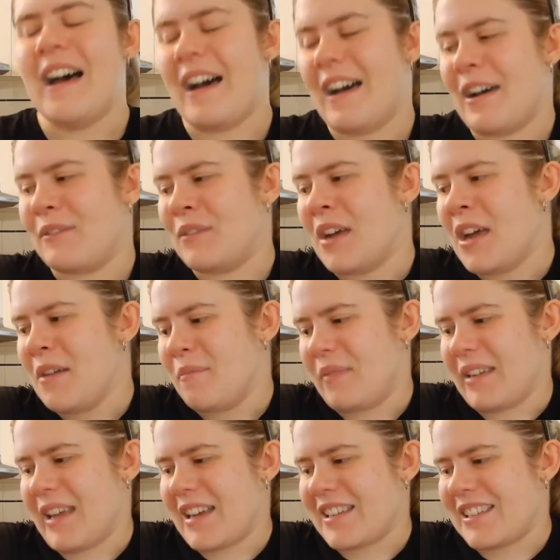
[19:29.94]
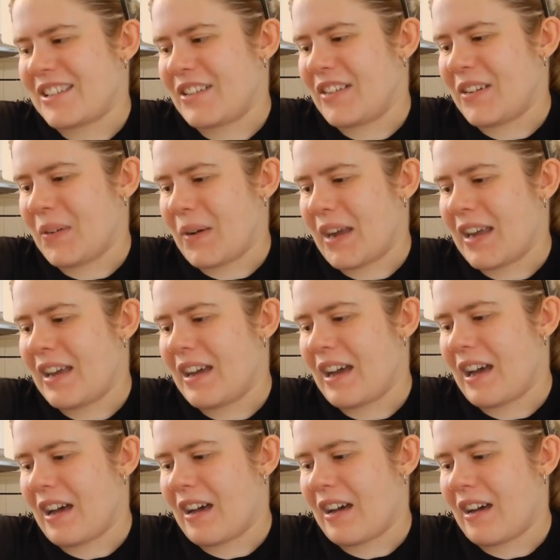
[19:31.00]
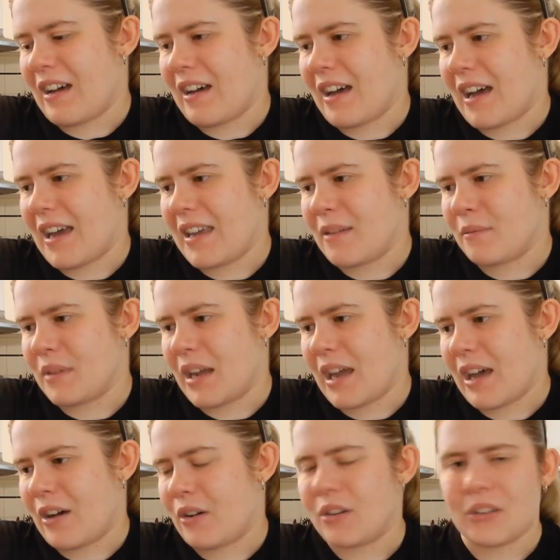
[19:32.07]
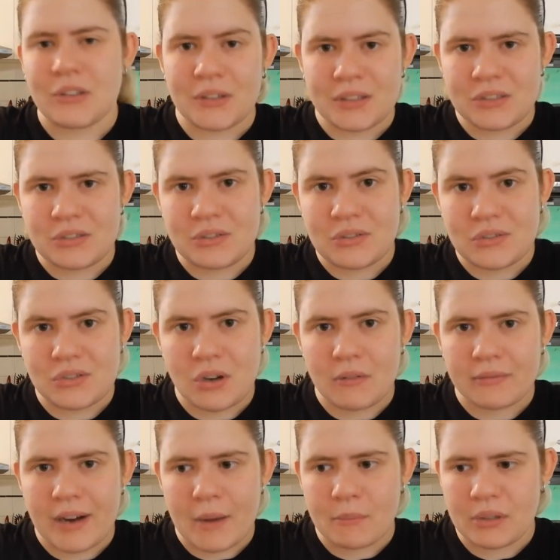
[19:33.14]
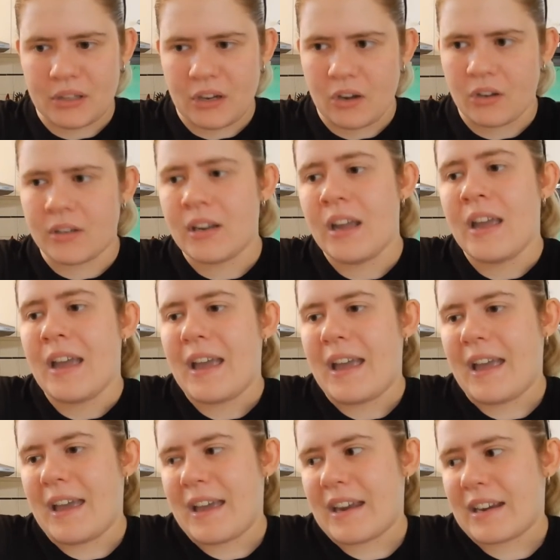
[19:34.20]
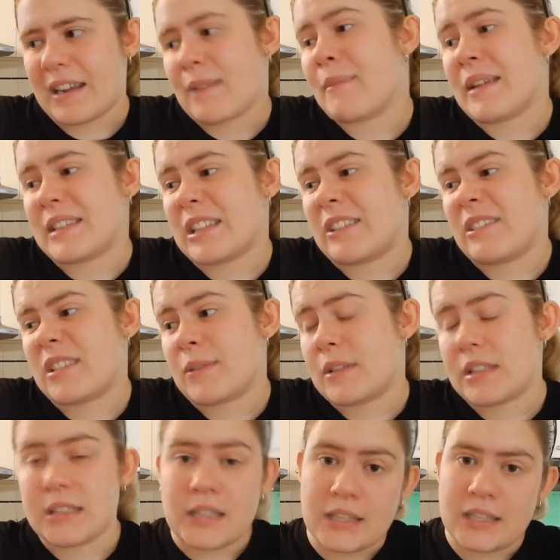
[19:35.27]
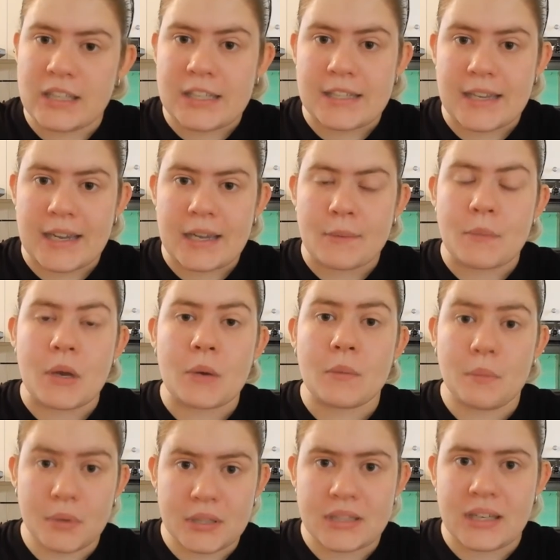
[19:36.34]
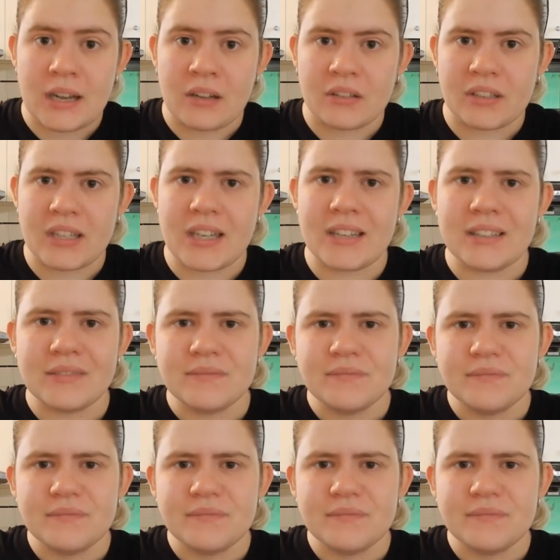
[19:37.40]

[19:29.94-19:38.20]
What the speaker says: I am now going to stop rambling on and get myself something to eat, because I am pretty hungry.